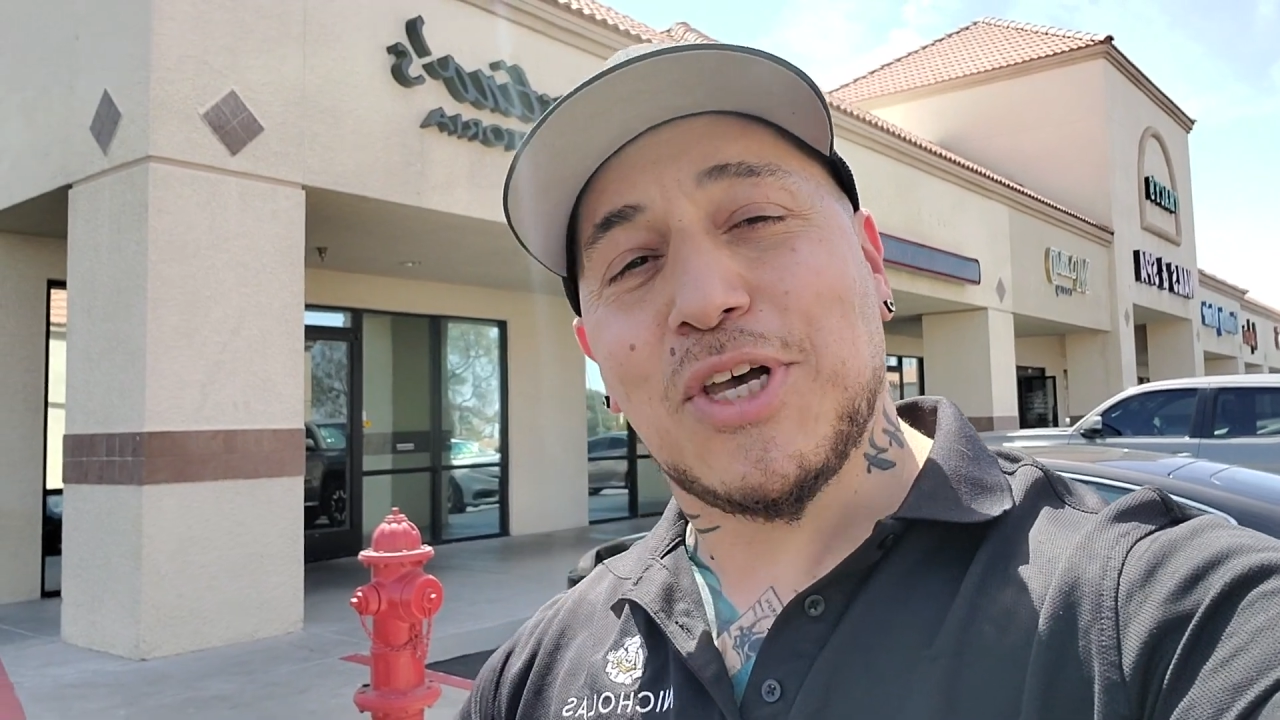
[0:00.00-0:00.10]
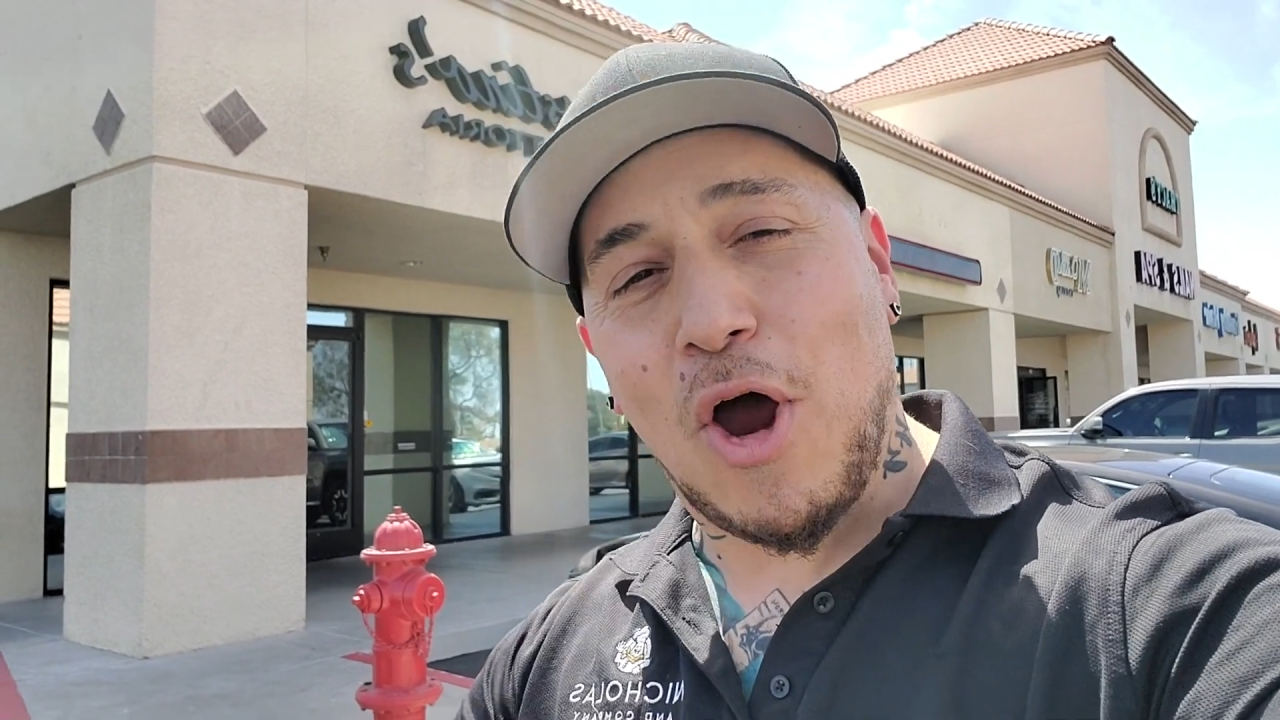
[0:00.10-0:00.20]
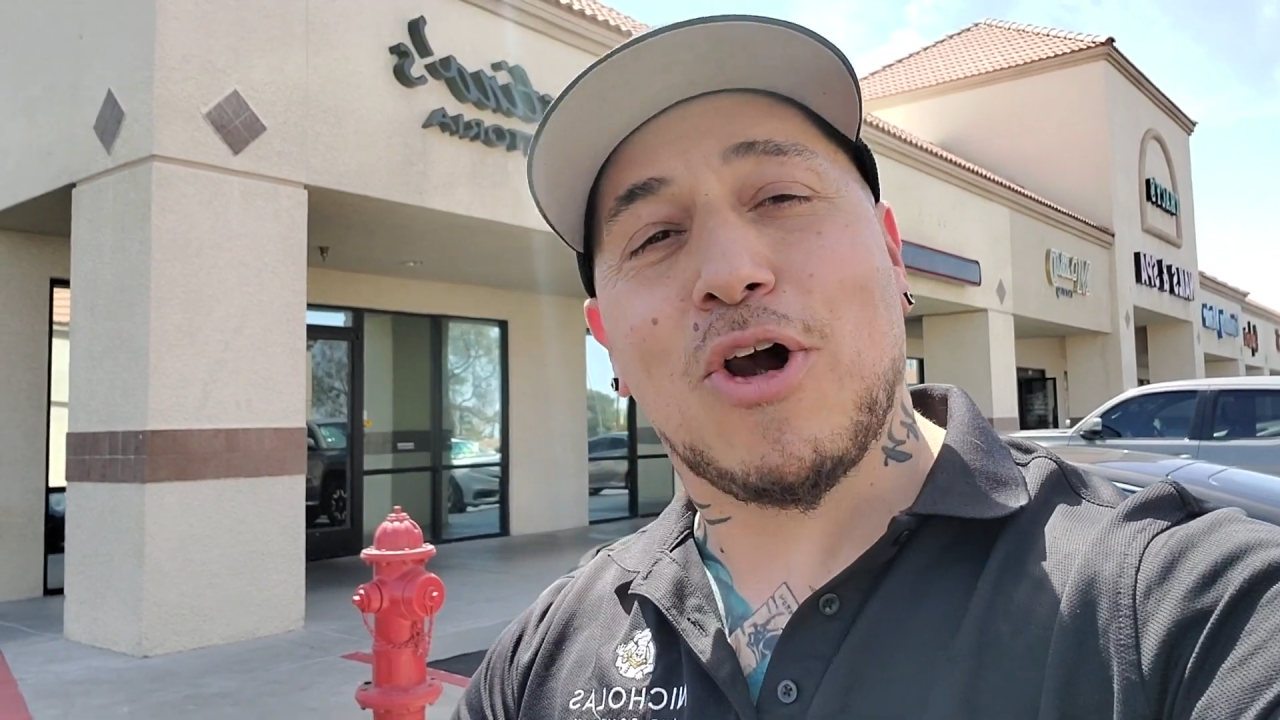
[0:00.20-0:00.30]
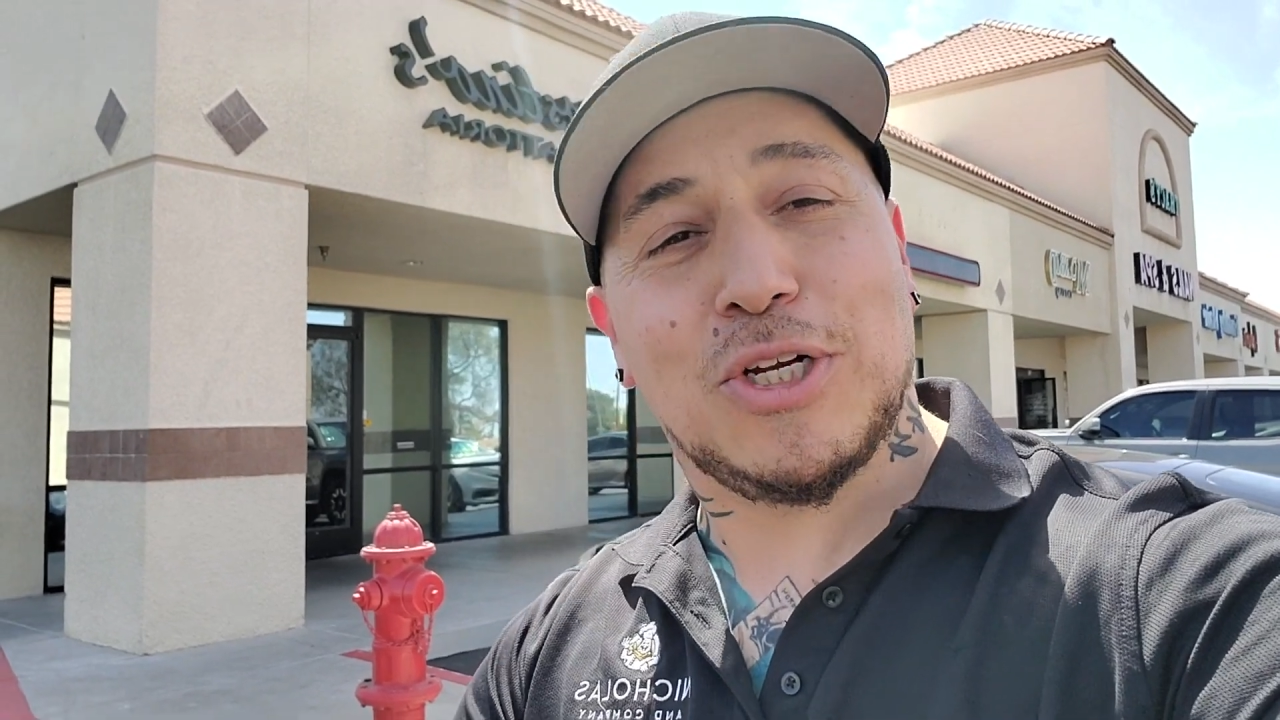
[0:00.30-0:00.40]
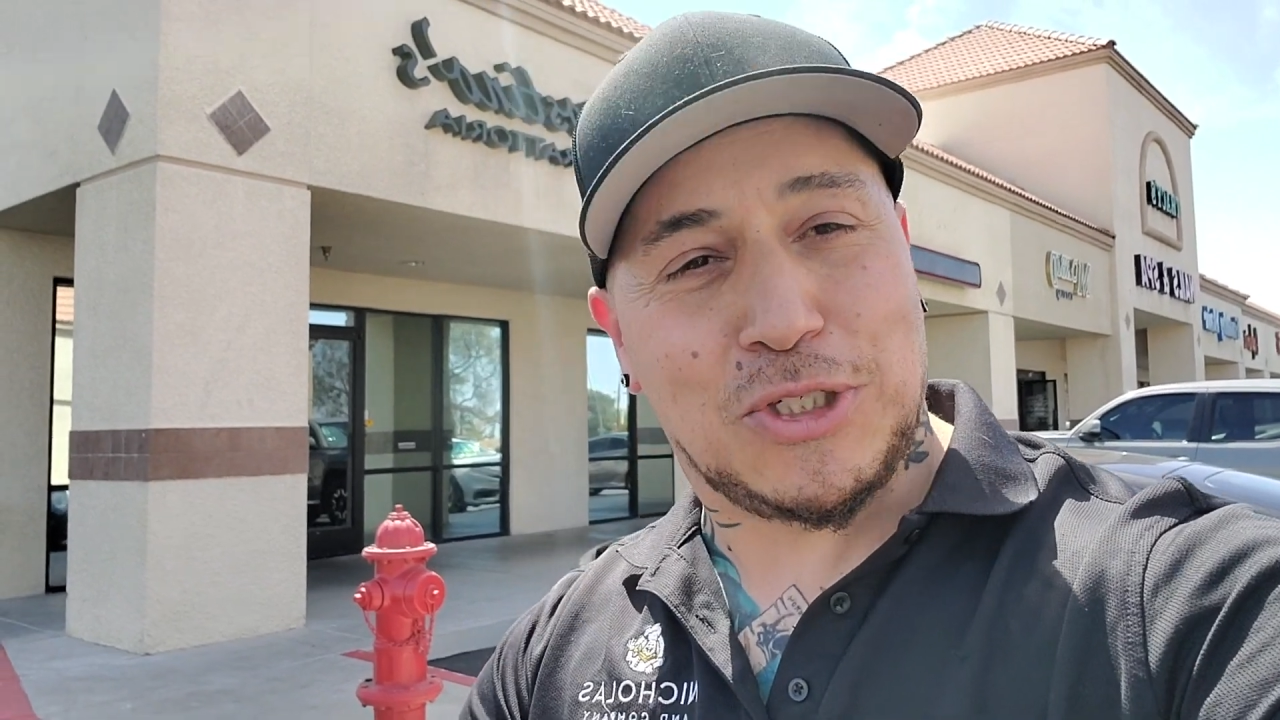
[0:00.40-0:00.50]

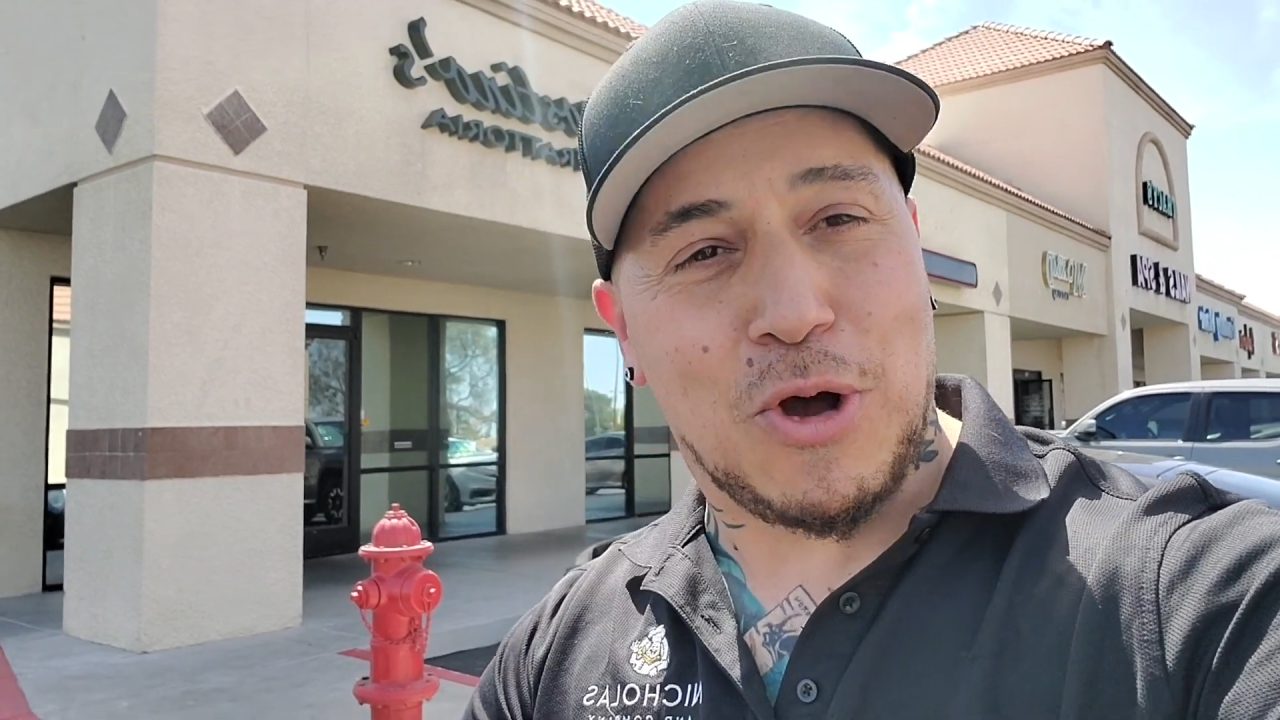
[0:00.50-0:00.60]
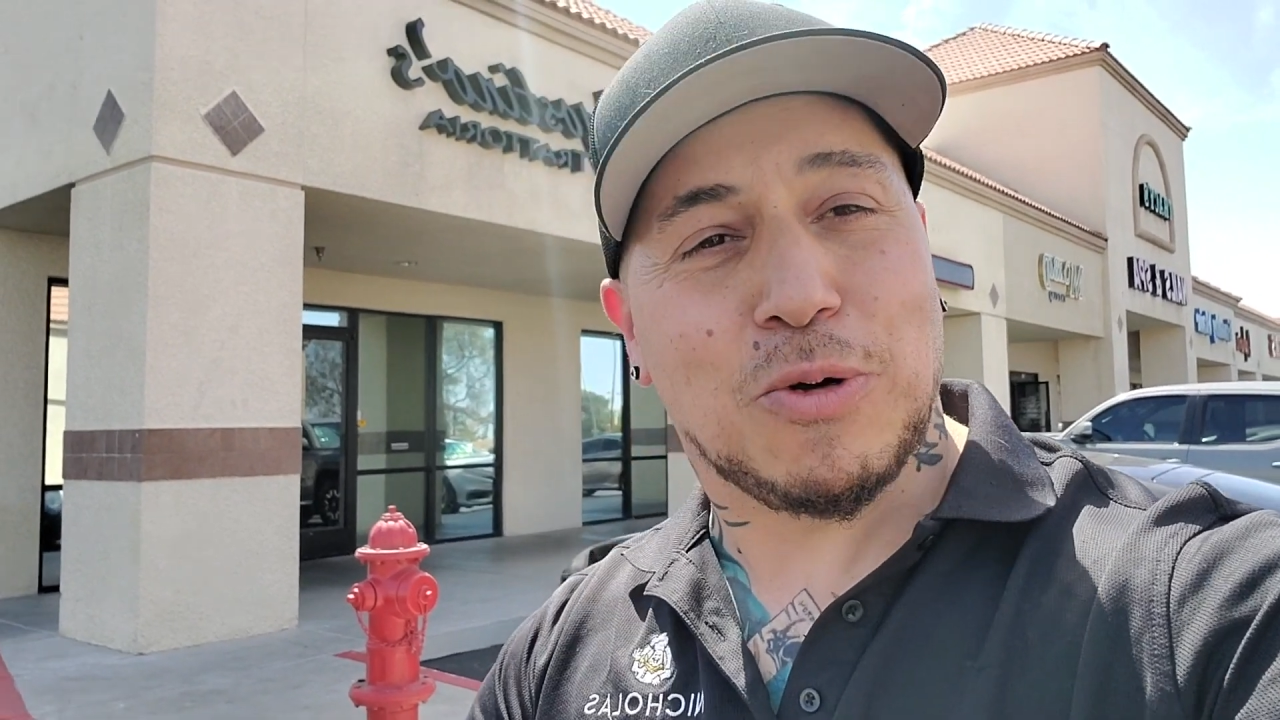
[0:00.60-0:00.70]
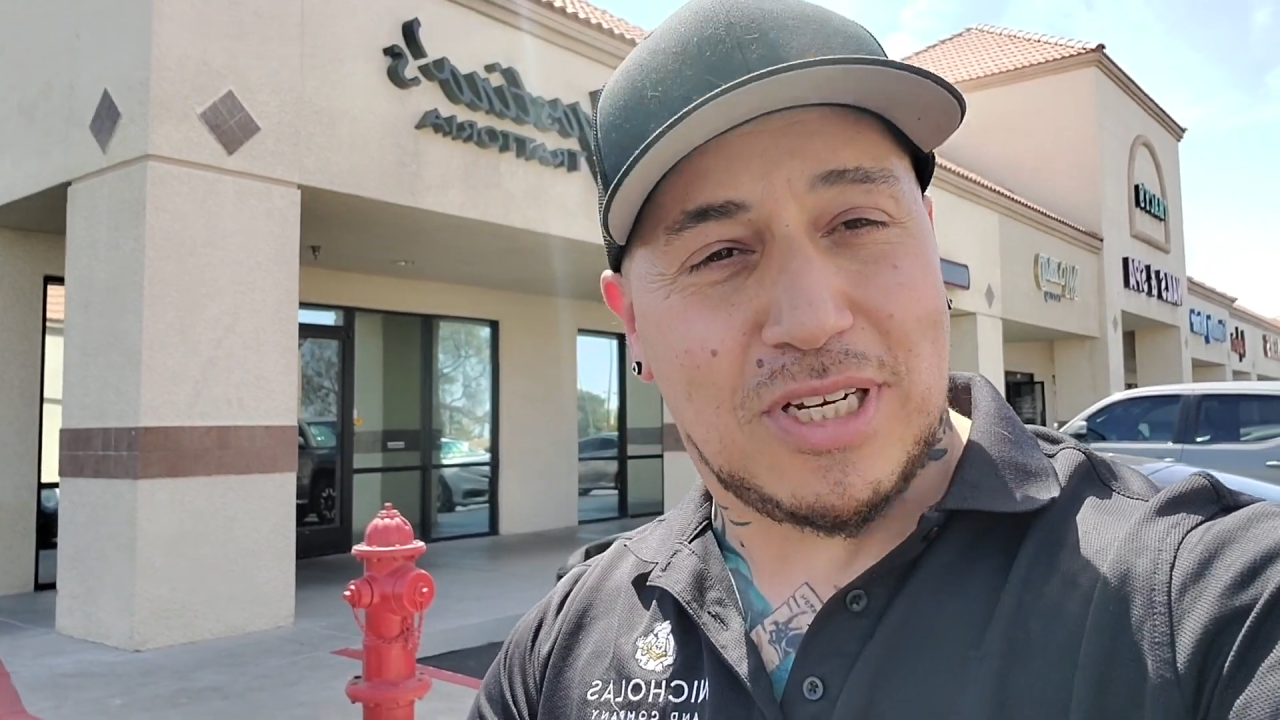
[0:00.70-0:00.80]
Artichoke